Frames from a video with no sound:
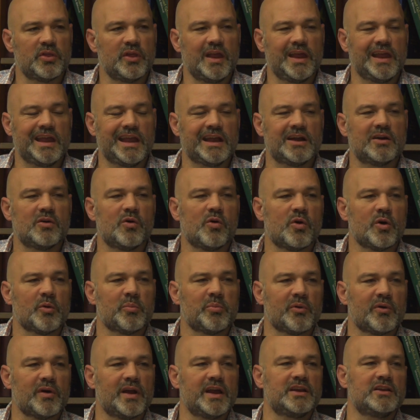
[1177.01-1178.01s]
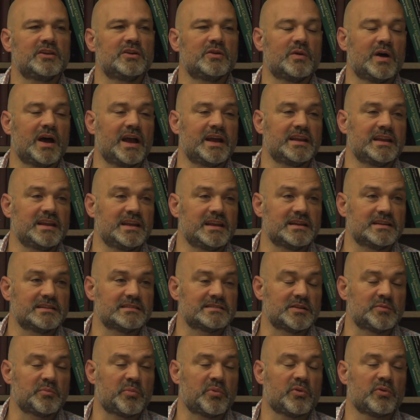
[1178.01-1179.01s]
incorporate new
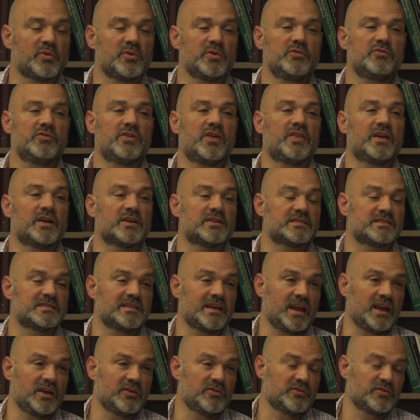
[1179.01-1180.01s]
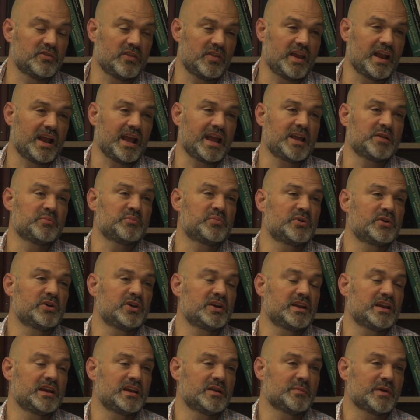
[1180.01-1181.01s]
ideas and prove that they're safe so that I can put
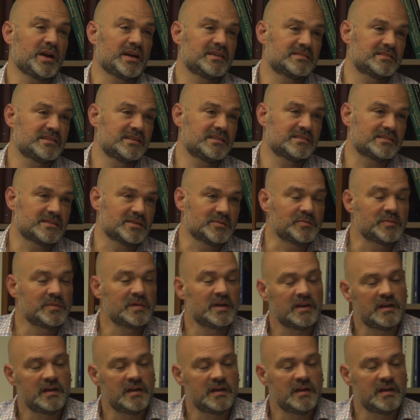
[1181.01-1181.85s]
it into my system.